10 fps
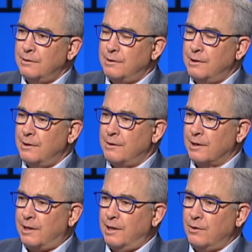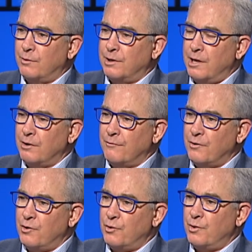The key to an
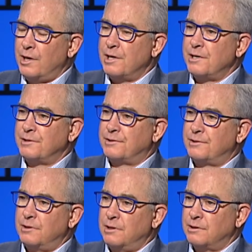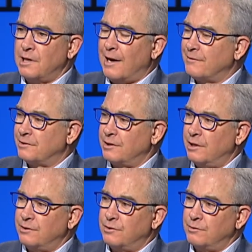interview is obviously
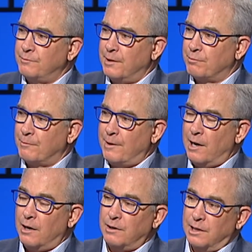to be prepared.